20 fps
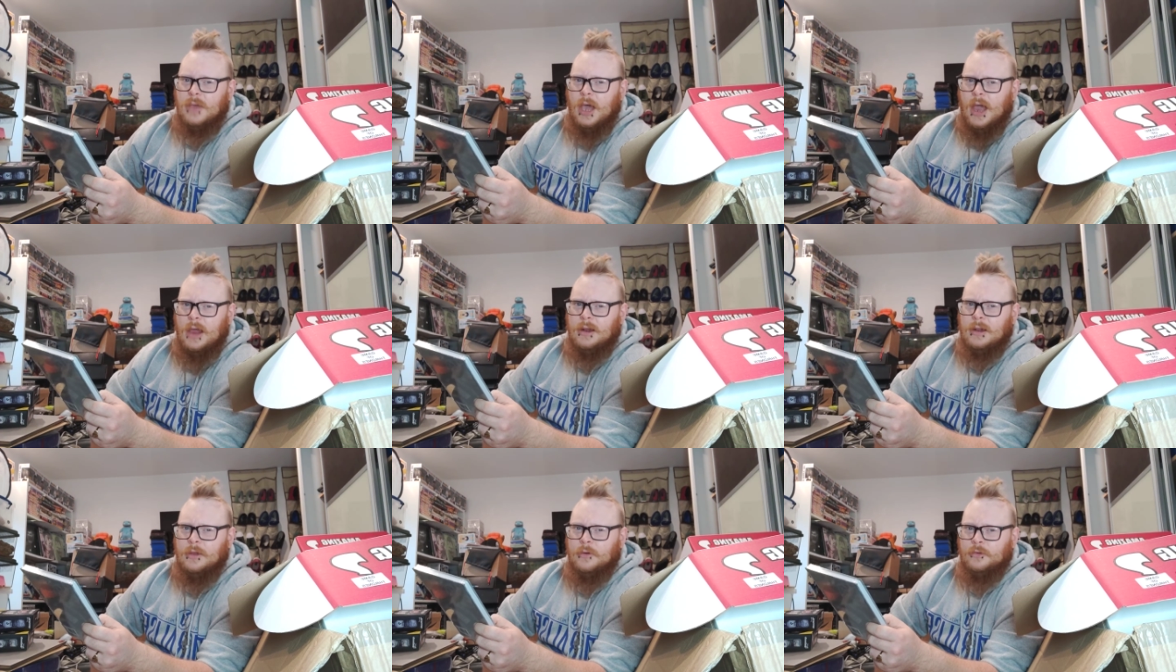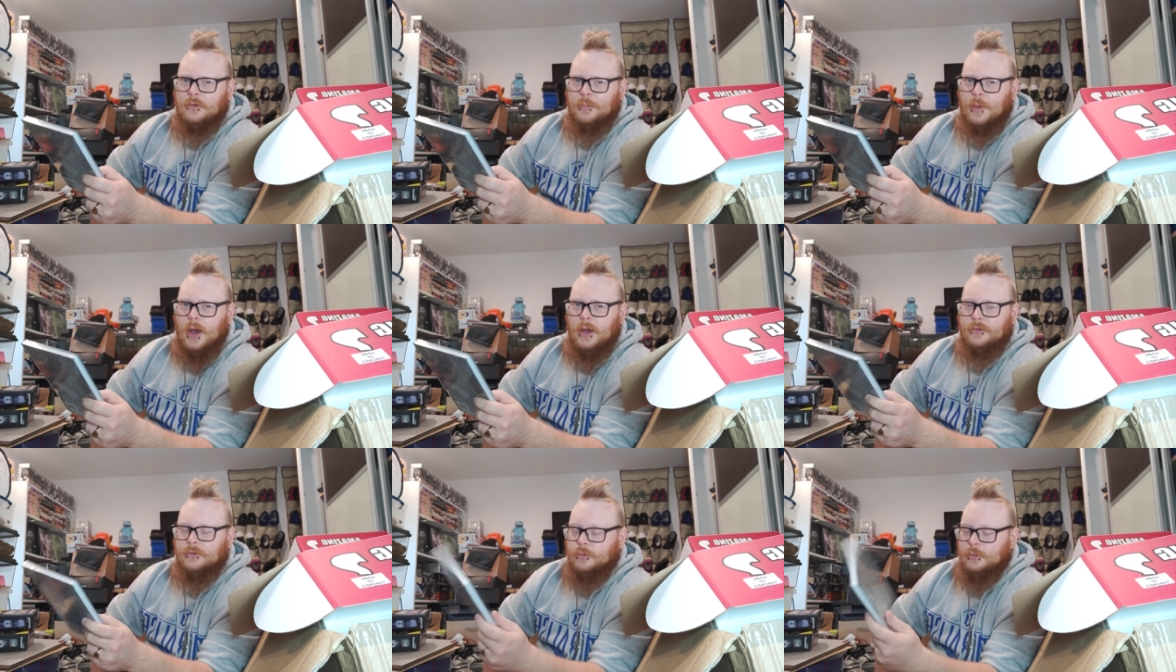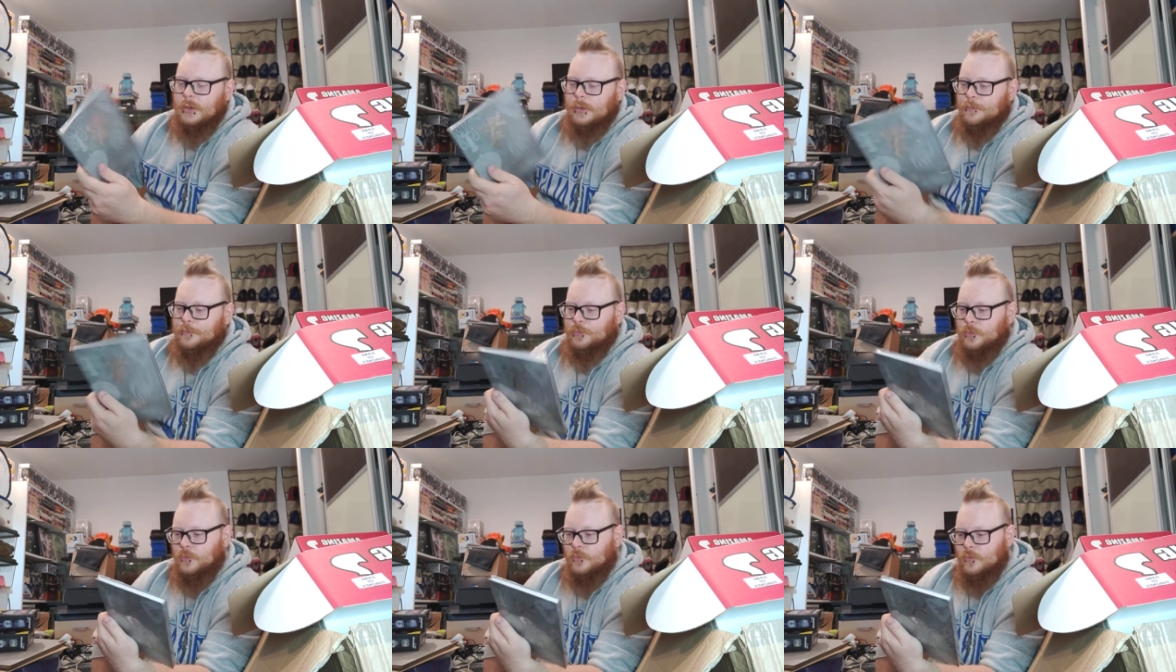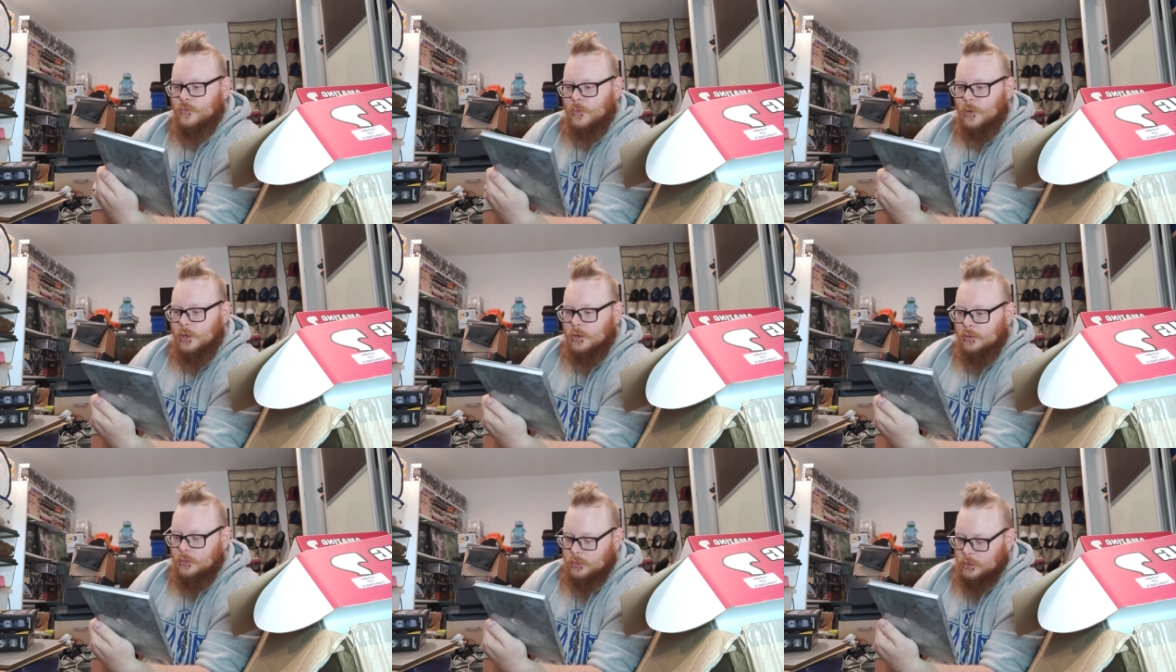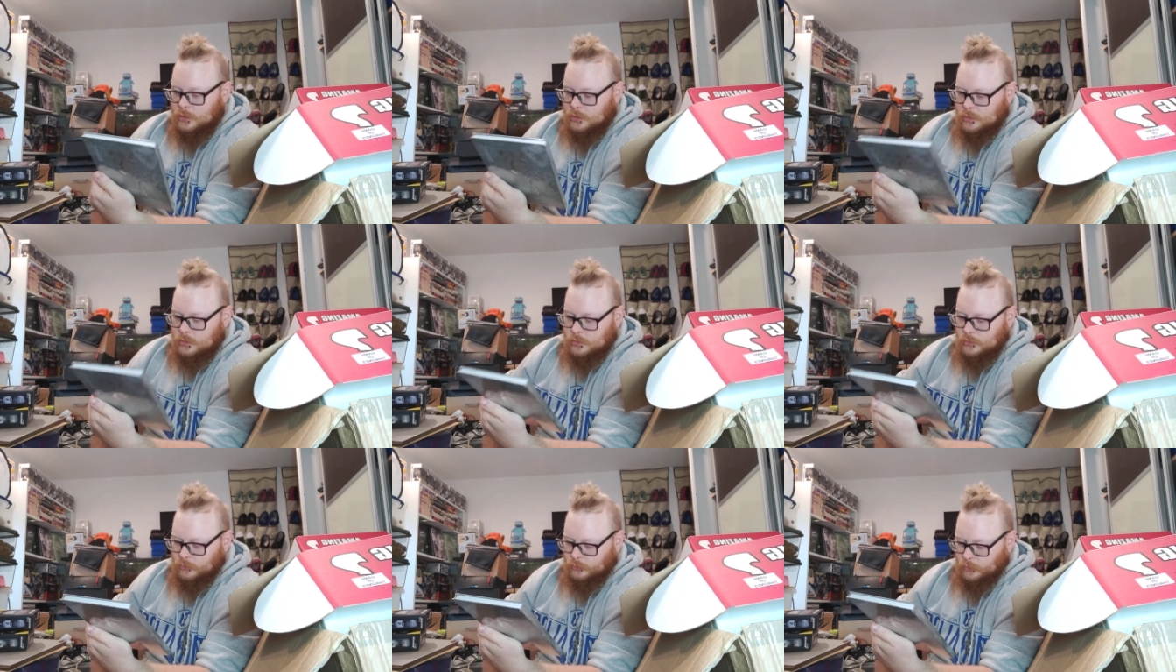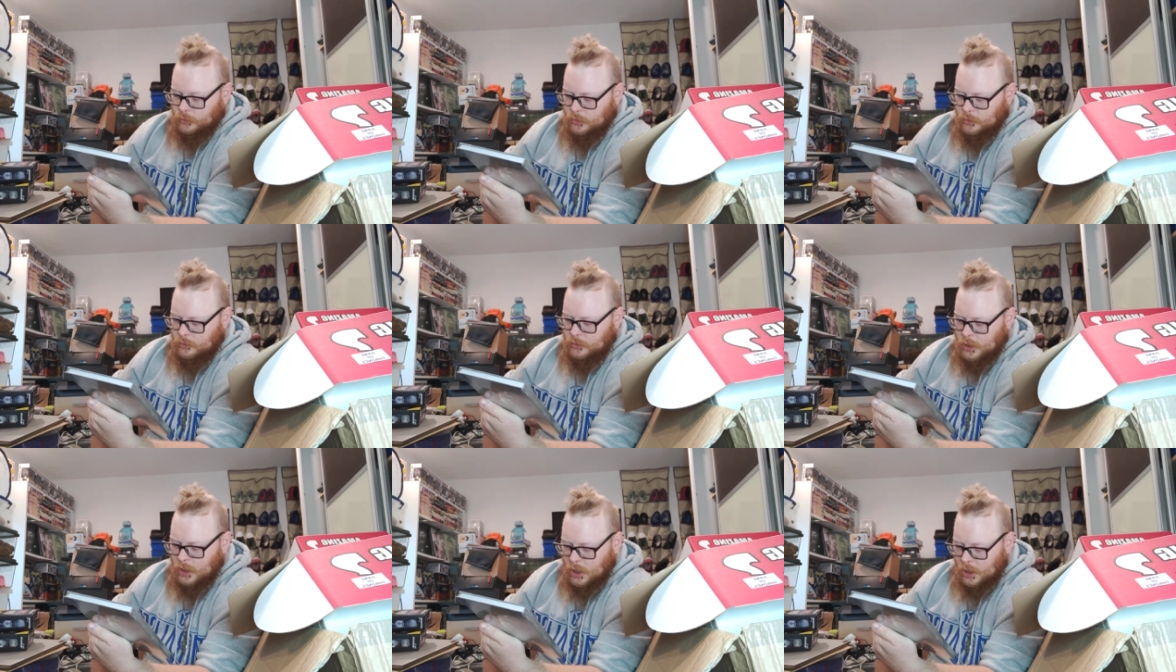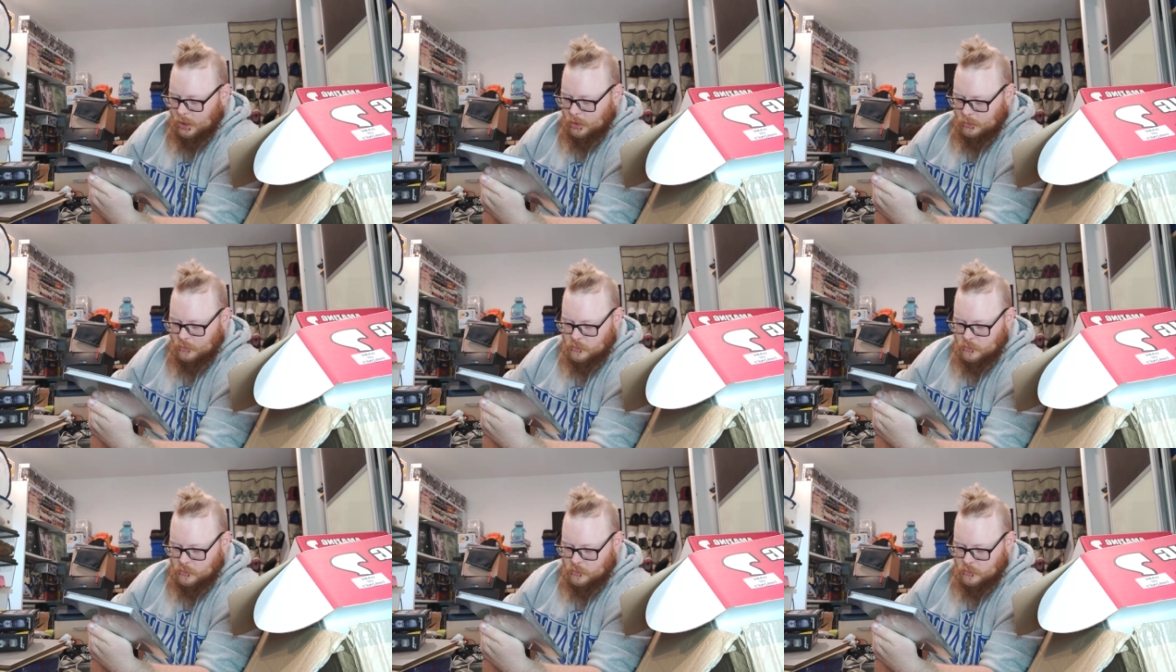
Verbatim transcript: Add a little spice to it. So yeah,